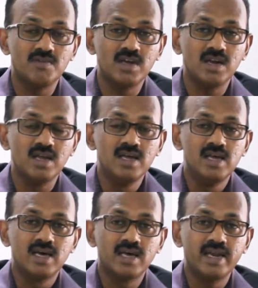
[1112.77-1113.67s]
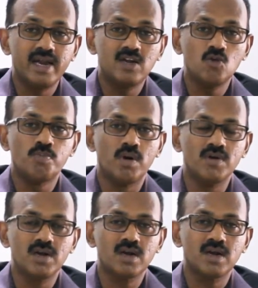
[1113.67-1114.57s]
our creative
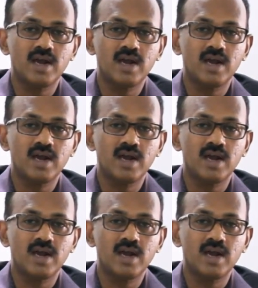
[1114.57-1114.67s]
power,